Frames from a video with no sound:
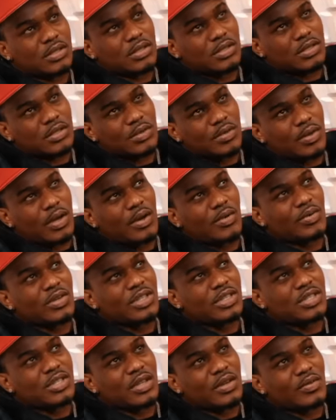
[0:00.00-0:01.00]
Shit, I
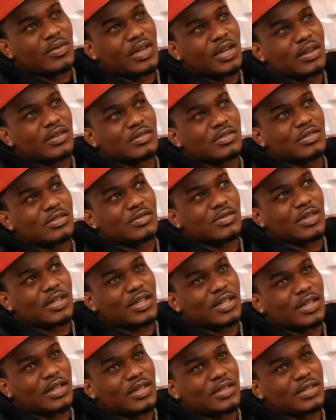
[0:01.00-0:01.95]
wouldn't say when I was 20.